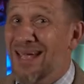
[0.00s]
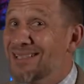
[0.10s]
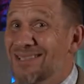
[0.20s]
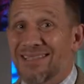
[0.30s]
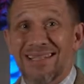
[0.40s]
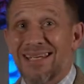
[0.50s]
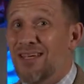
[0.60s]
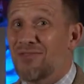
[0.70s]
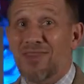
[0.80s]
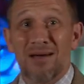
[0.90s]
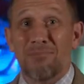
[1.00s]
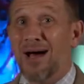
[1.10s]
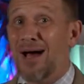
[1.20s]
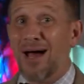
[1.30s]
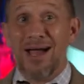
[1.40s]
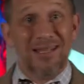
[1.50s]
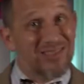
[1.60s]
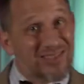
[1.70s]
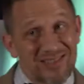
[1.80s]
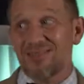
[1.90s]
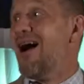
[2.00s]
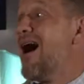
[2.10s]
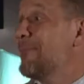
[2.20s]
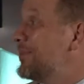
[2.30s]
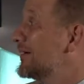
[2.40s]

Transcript: and to leave them behind. Stop.